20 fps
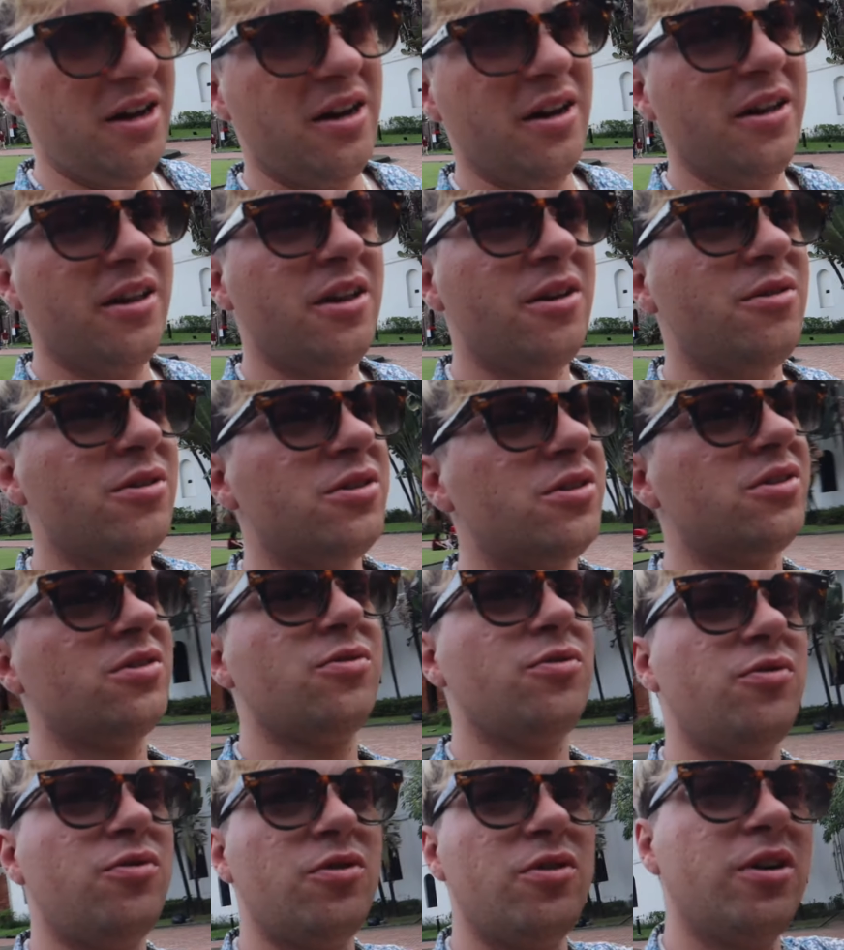he was
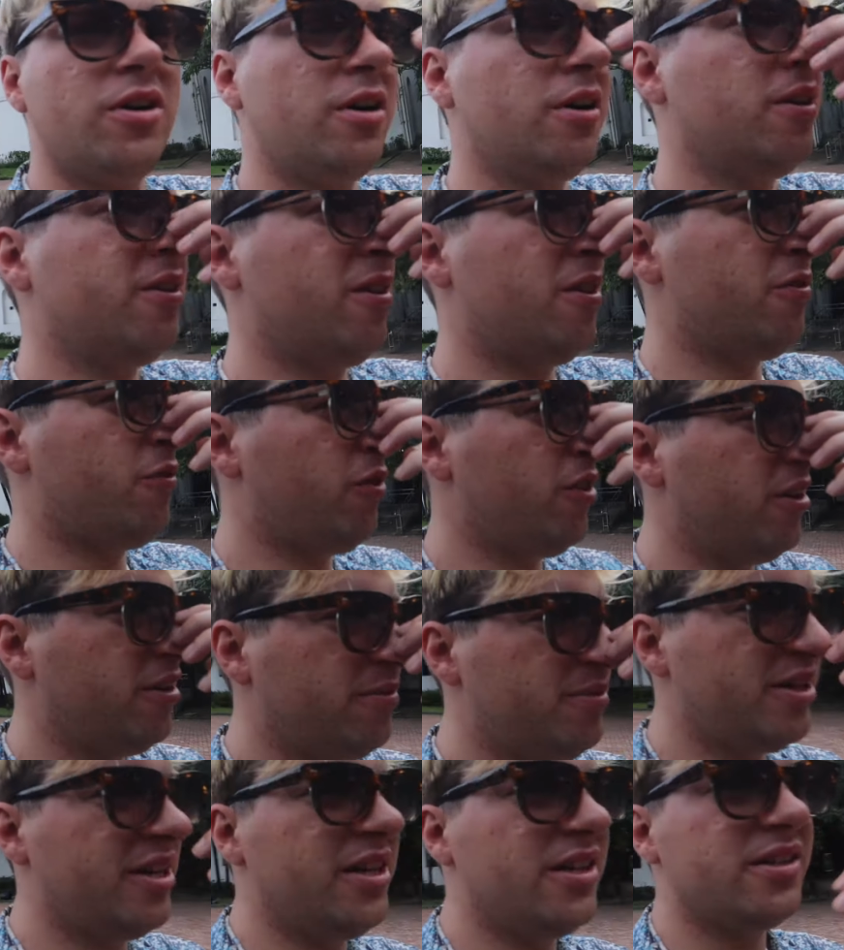for the
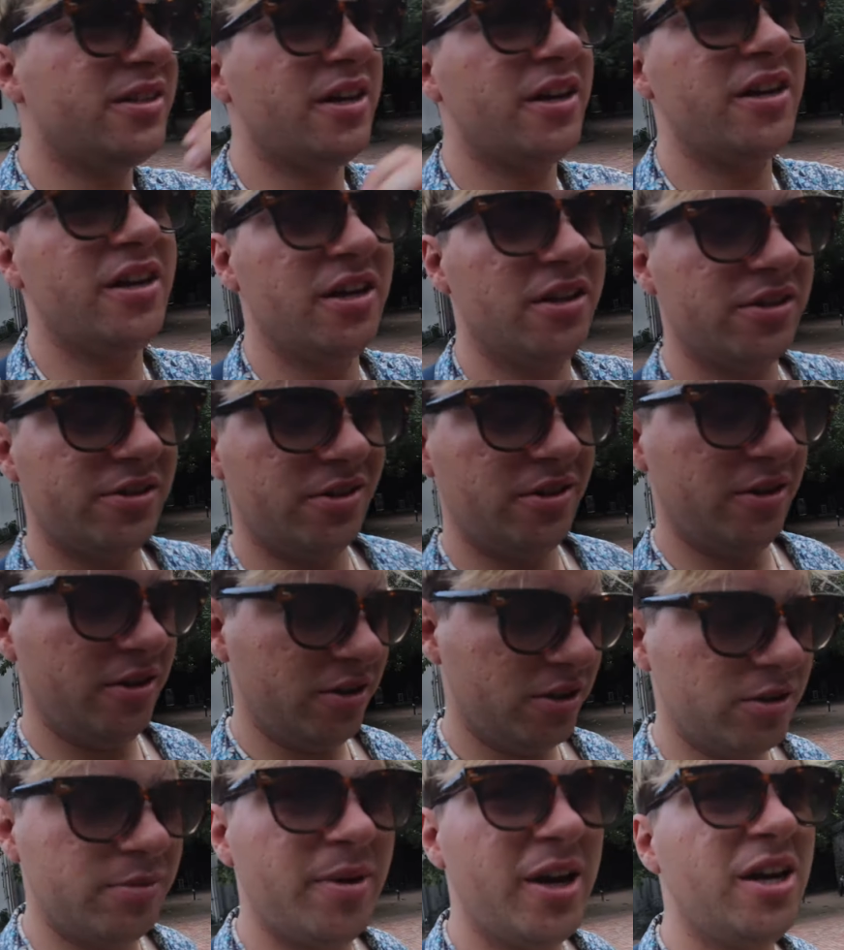Philippines against the
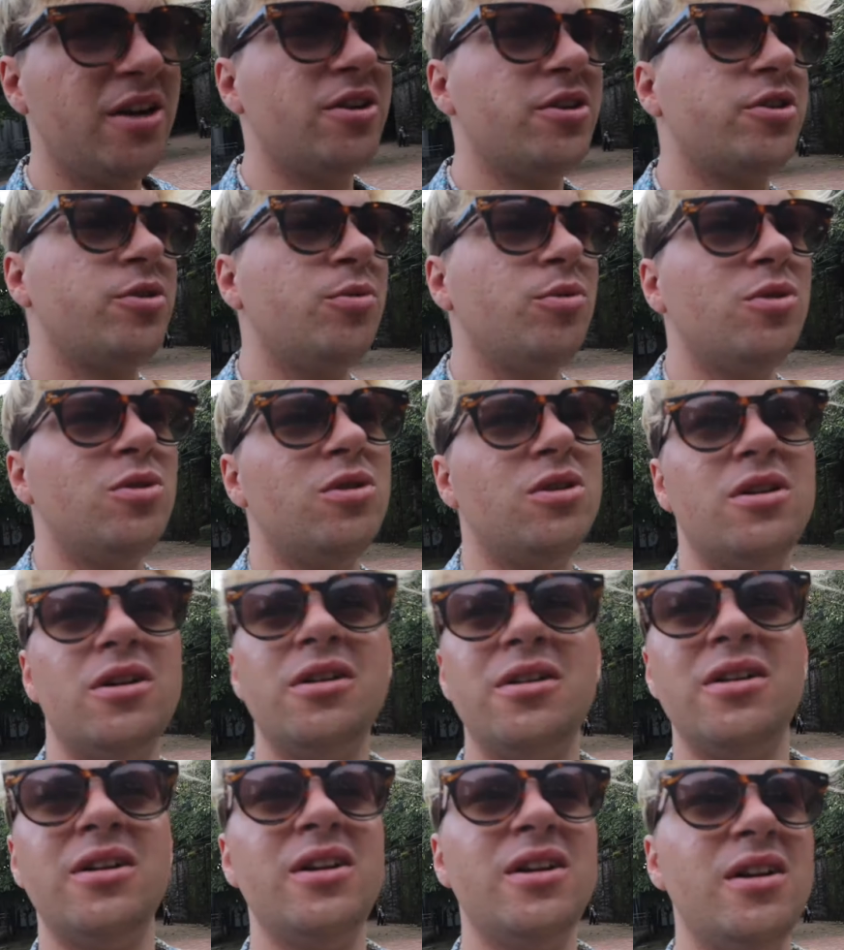Spanish
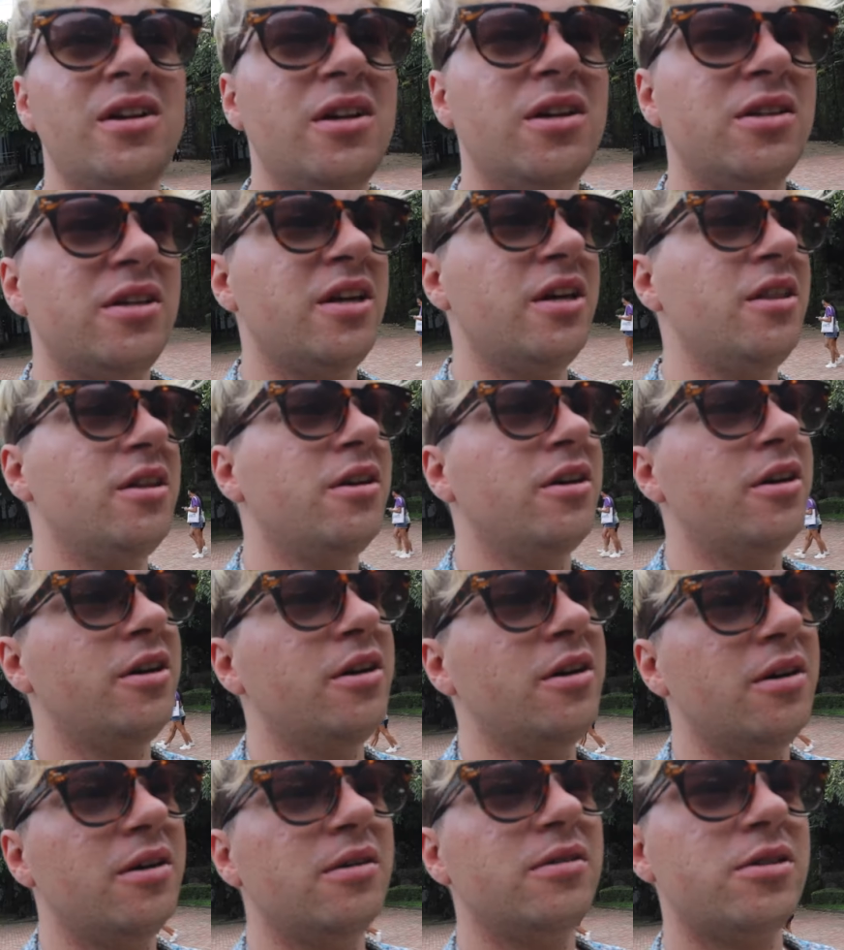rule in
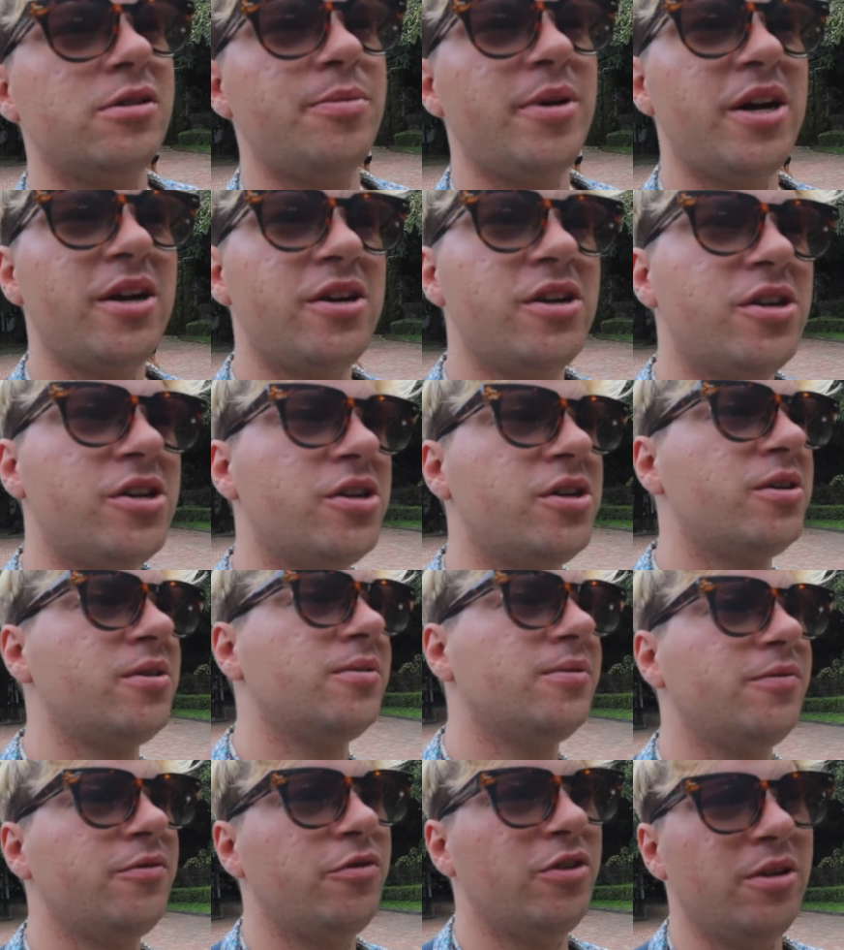the
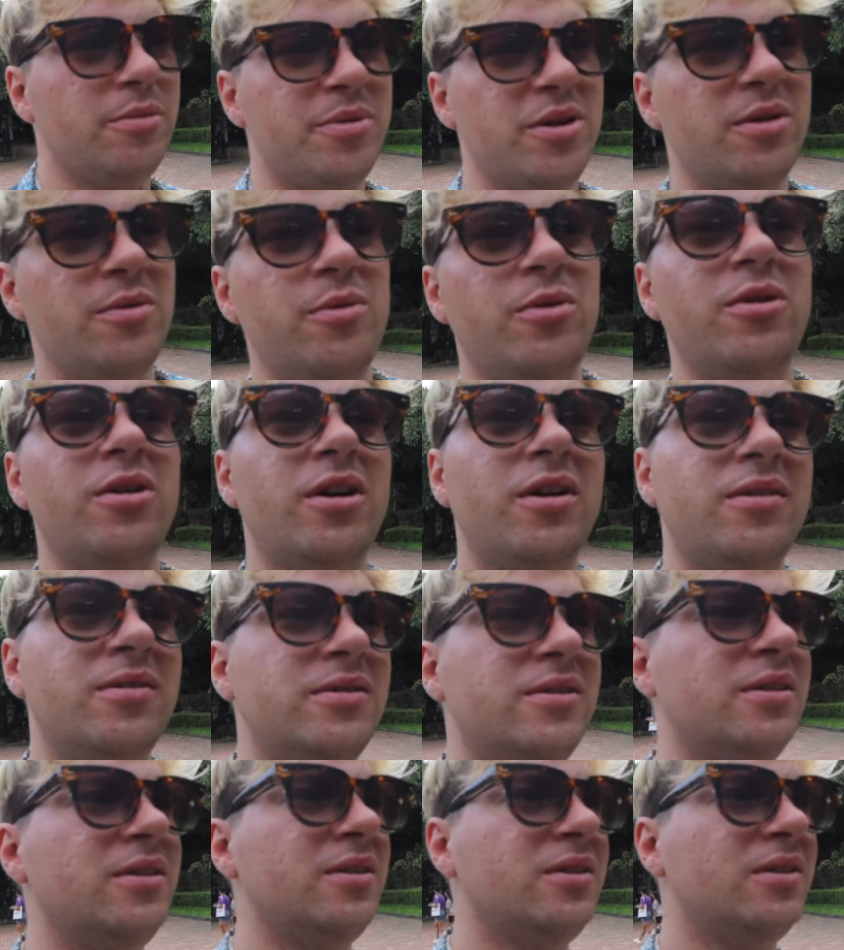Spanish-Philippine War
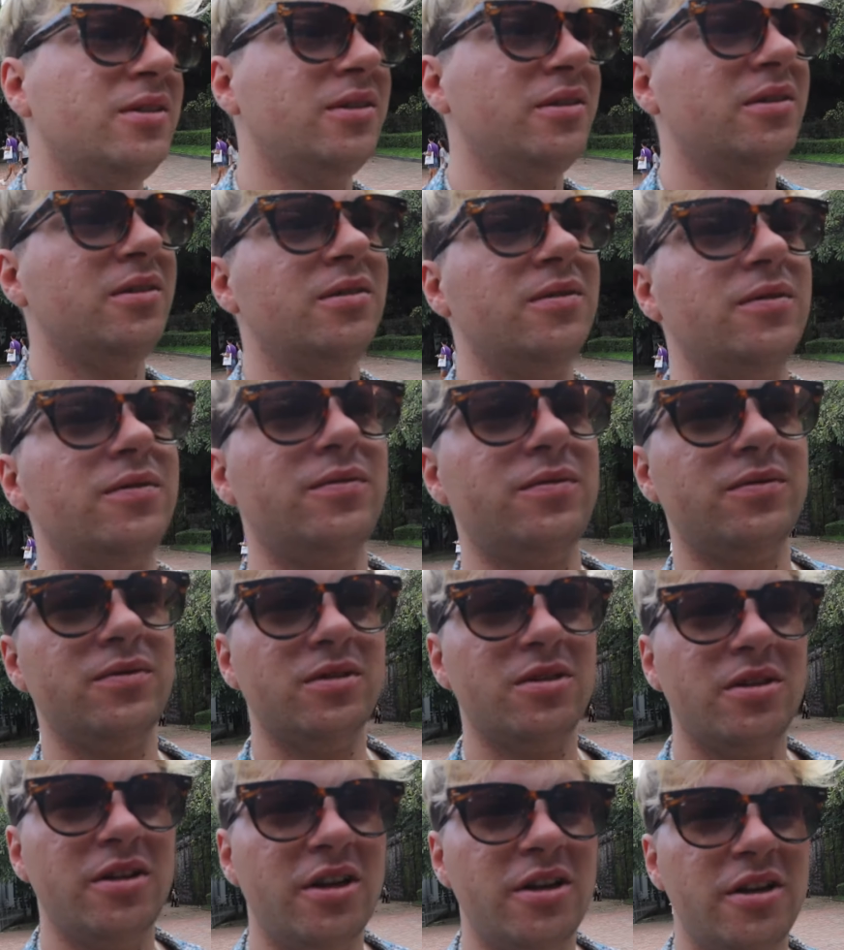
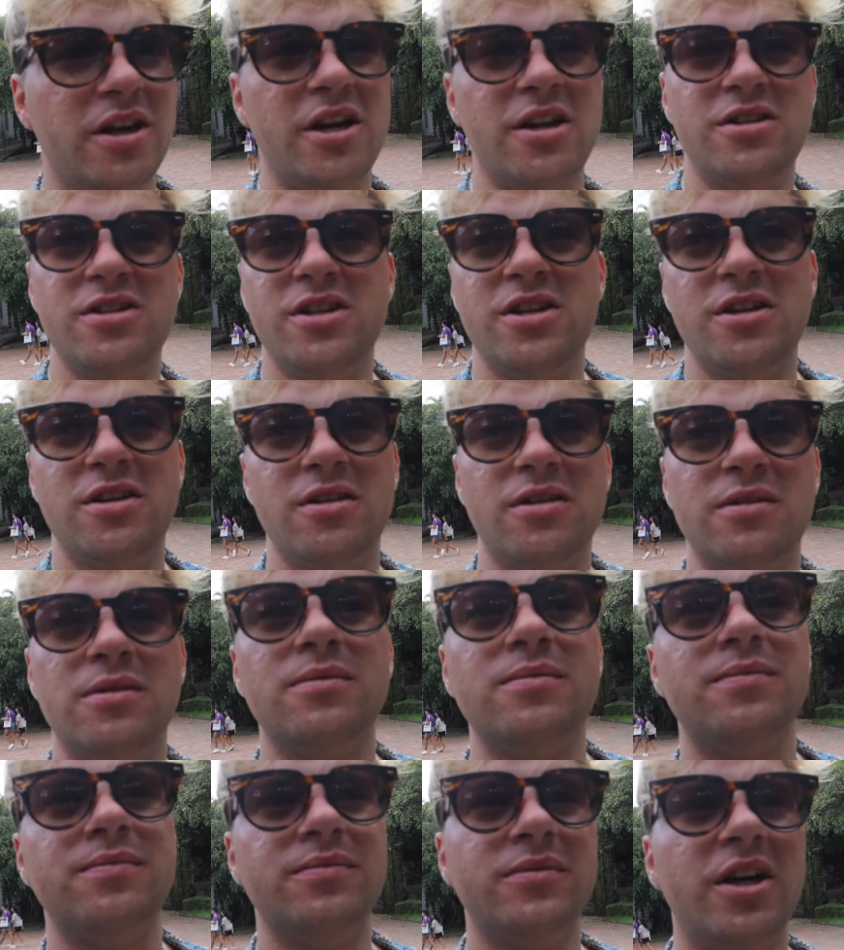in
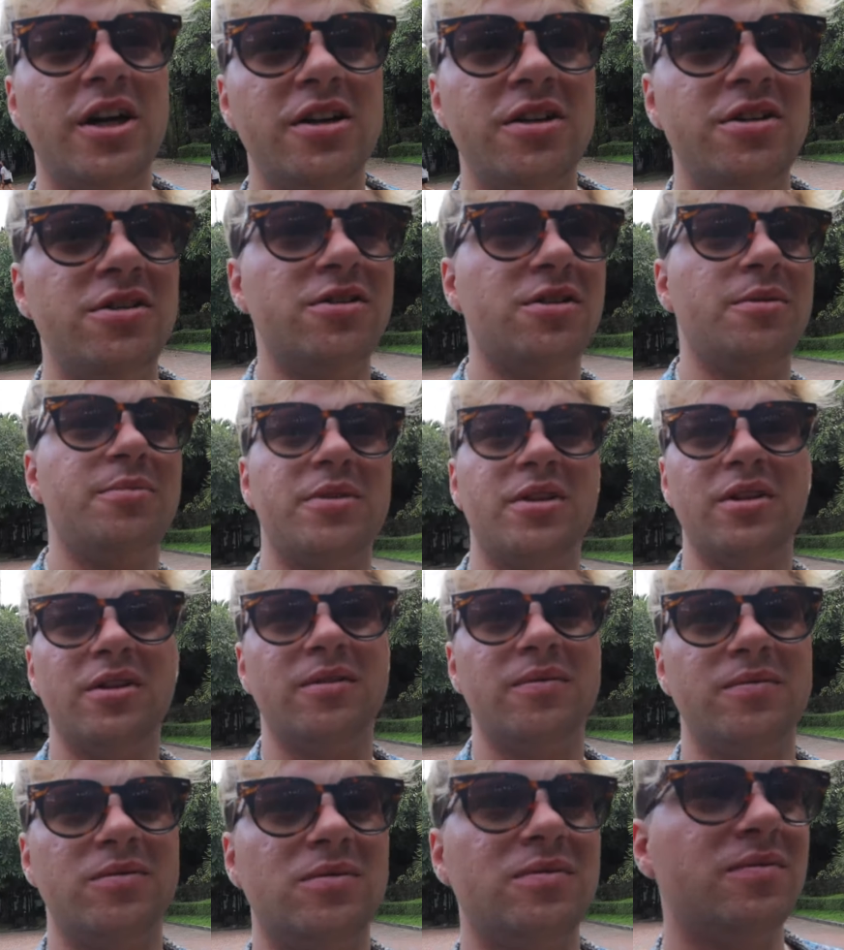1890 something,
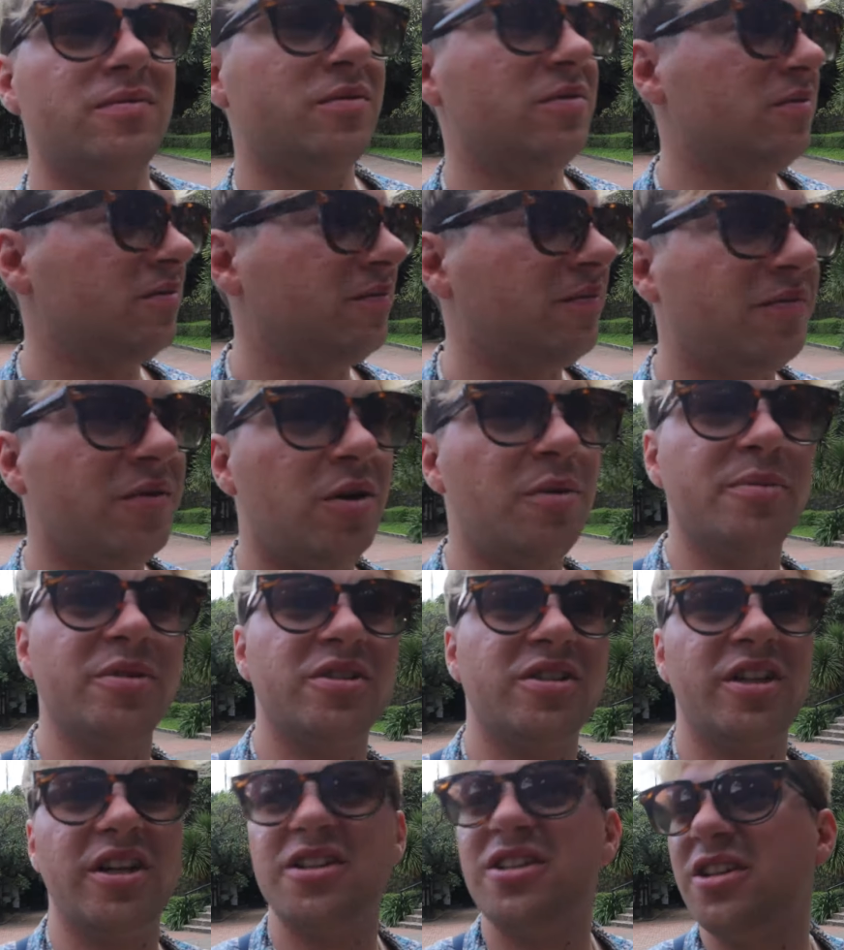
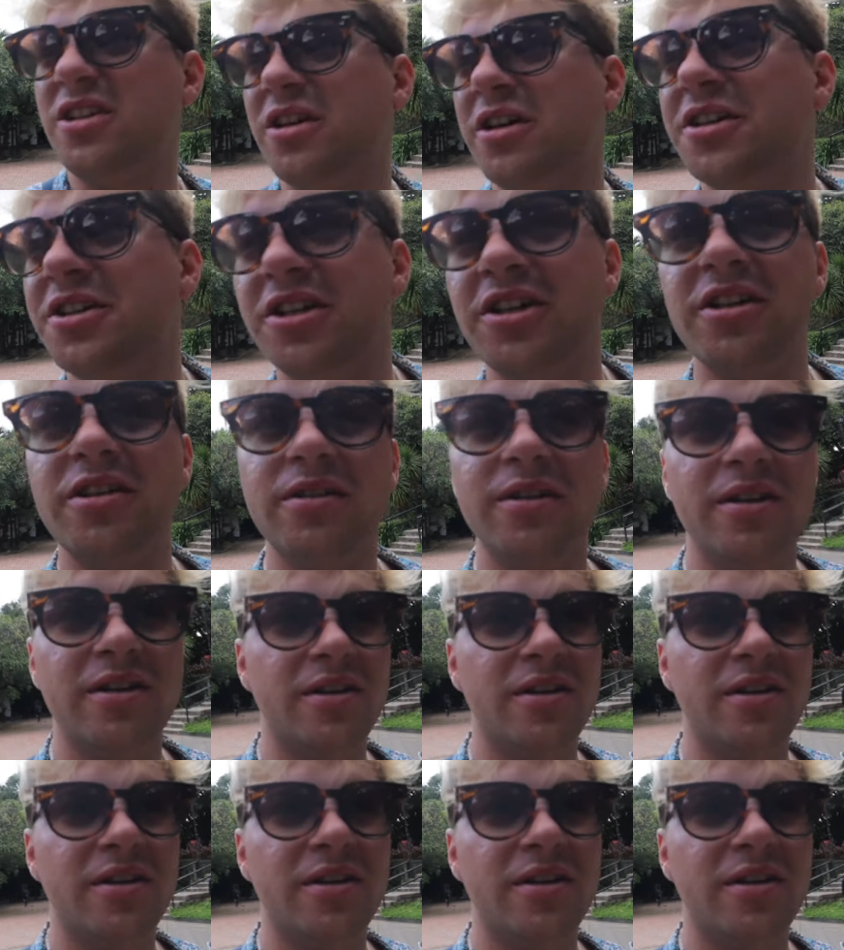almost 1900.